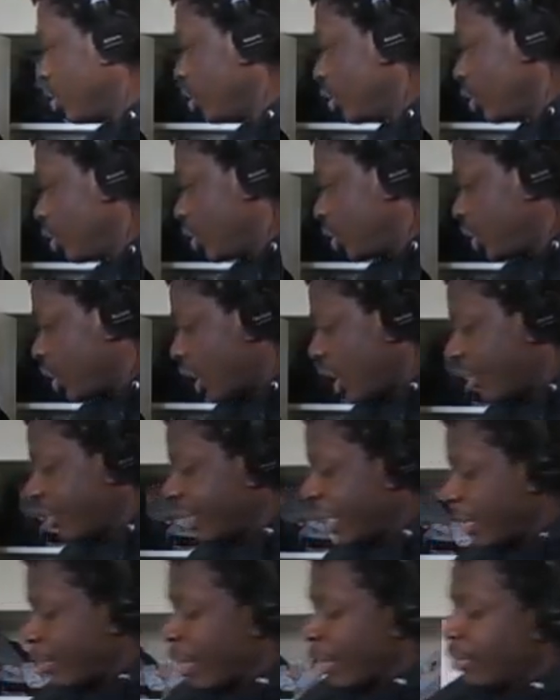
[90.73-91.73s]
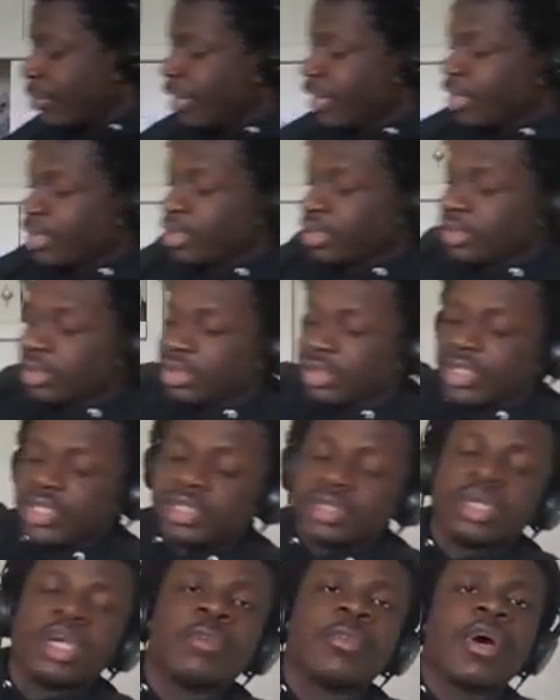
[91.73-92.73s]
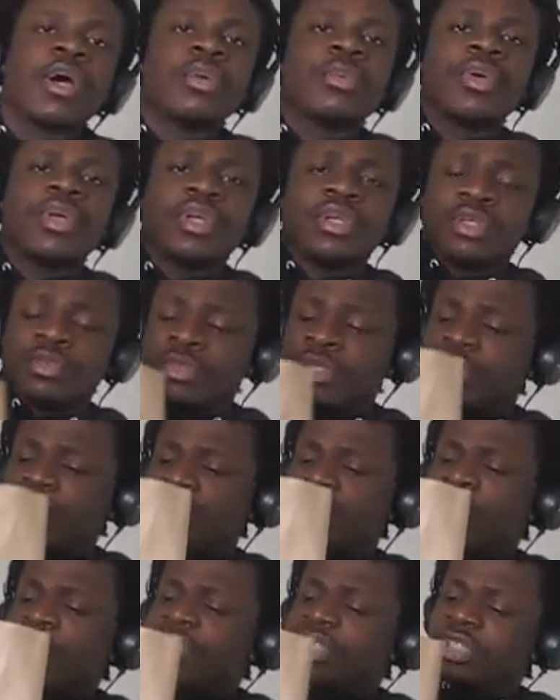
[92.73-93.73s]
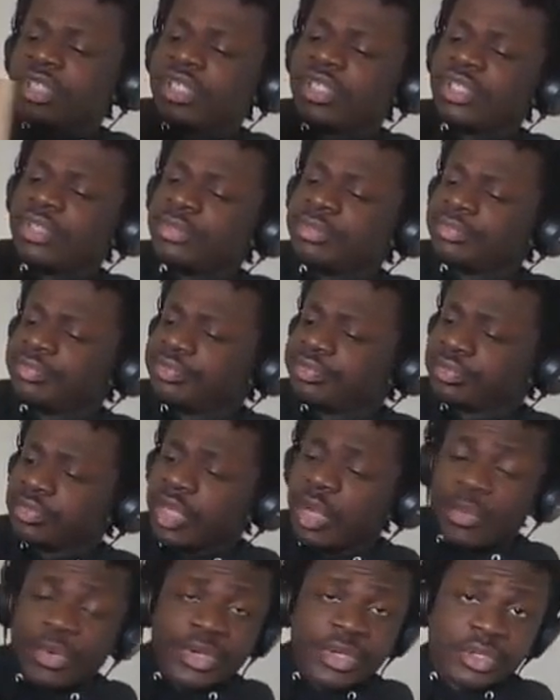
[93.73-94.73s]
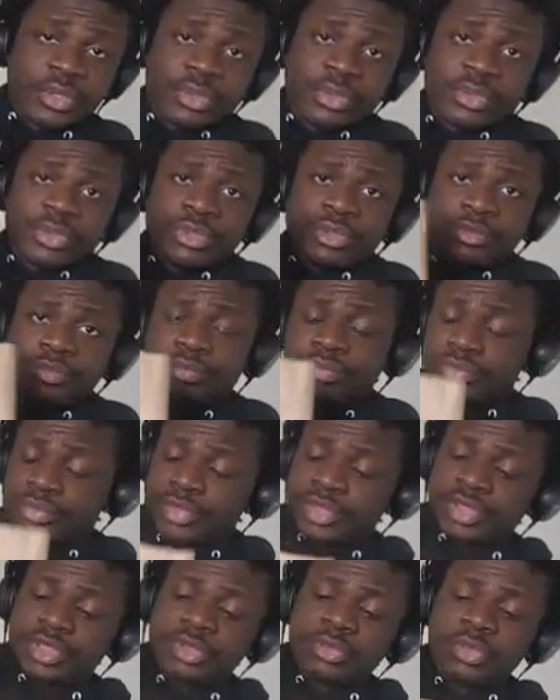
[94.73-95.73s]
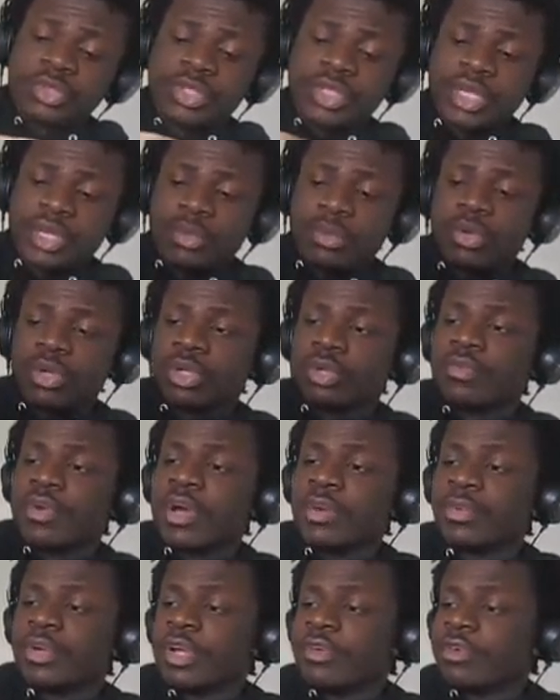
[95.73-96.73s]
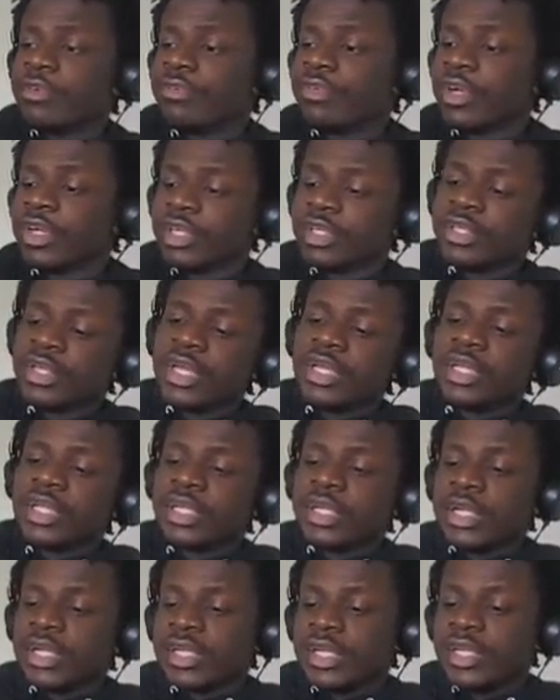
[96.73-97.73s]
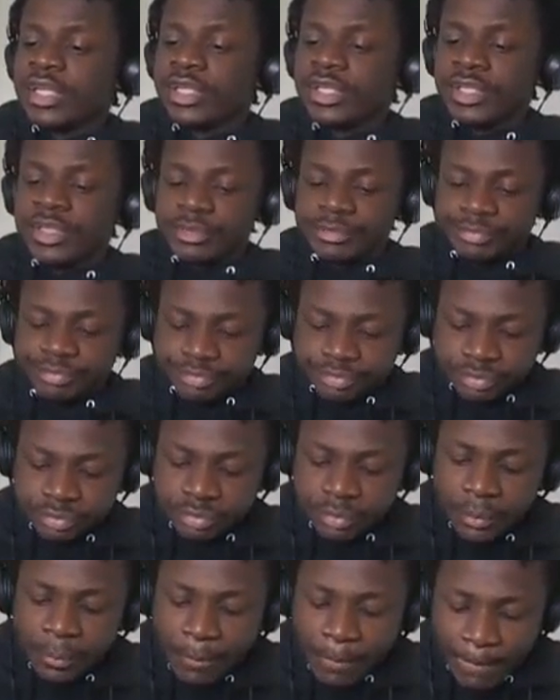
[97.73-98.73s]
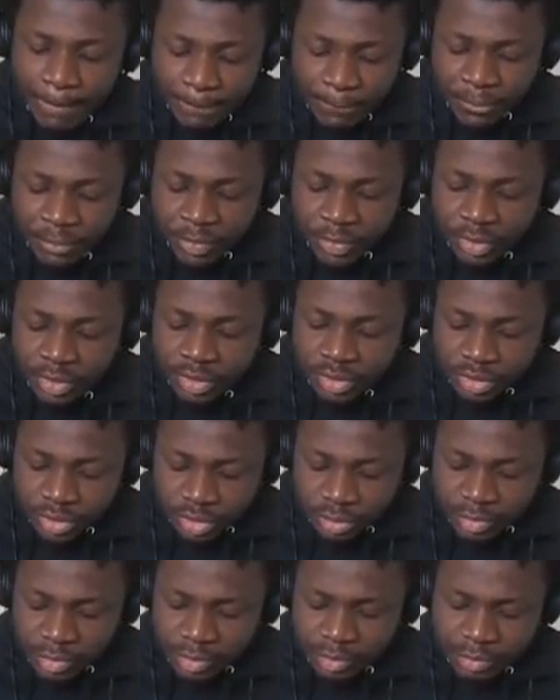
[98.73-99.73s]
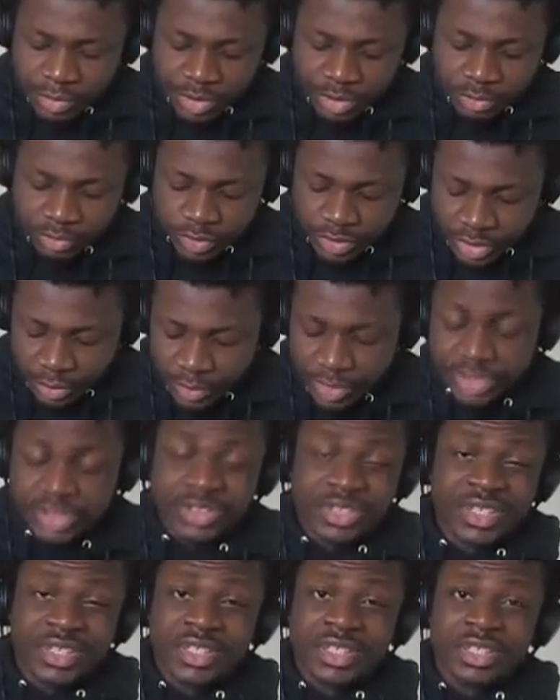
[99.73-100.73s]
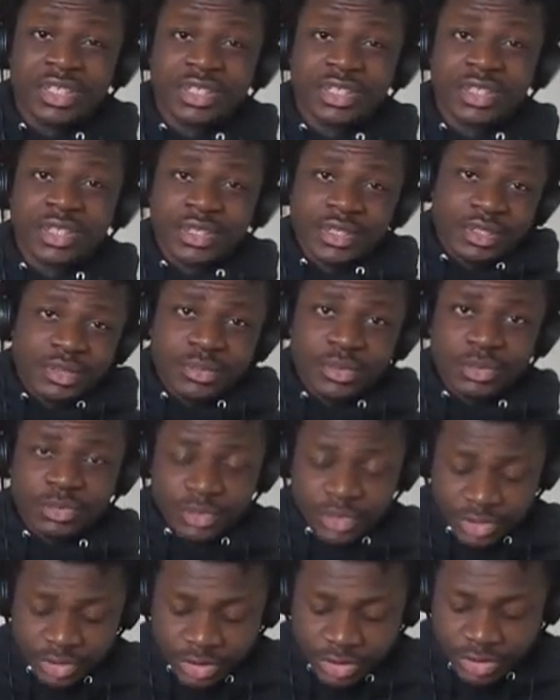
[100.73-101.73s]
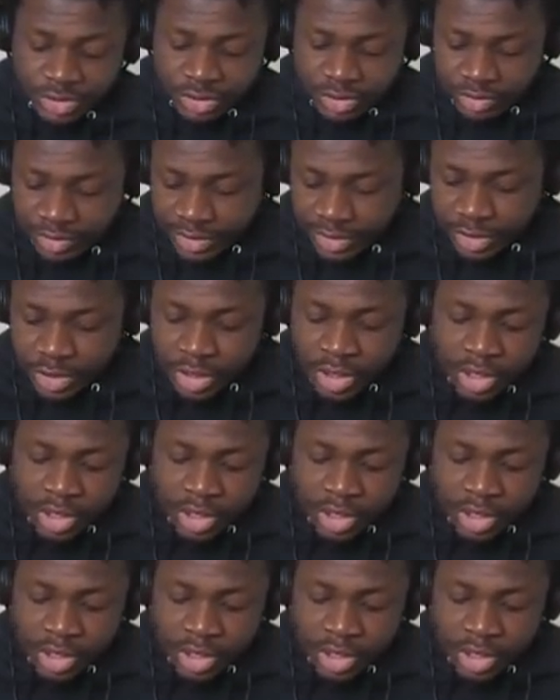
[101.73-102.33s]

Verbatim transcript: I already got my meals. This, oh, by the way, in case you haven't seen it, I work at Kroger. This is what I walk around with every fucking day, looking like an idiot. But, but really, what's an idiot look like? You really don't know, right?